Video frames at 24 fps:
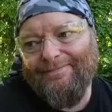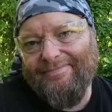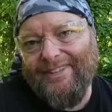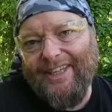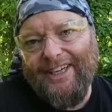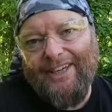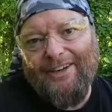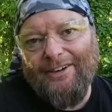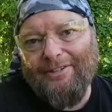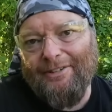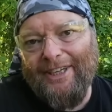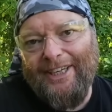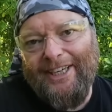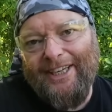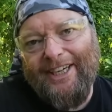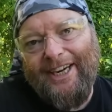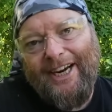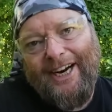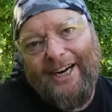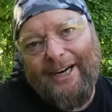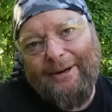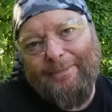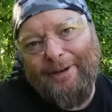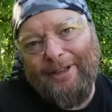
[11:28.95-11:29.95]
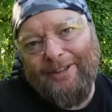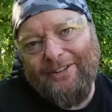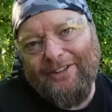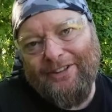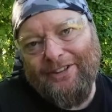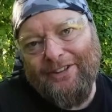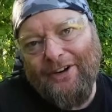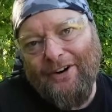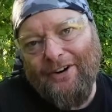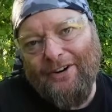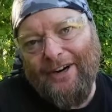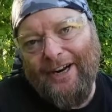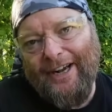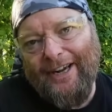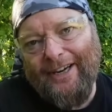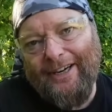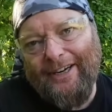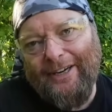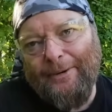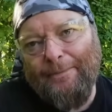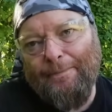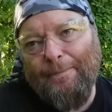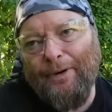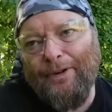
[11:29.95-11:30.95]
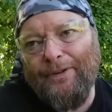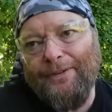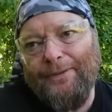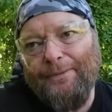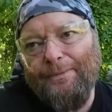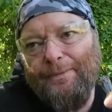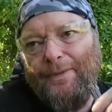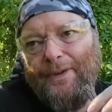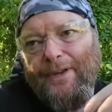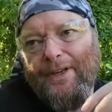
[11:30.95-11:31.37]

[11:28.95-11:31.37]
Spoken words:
they don't really care about the shore angler, but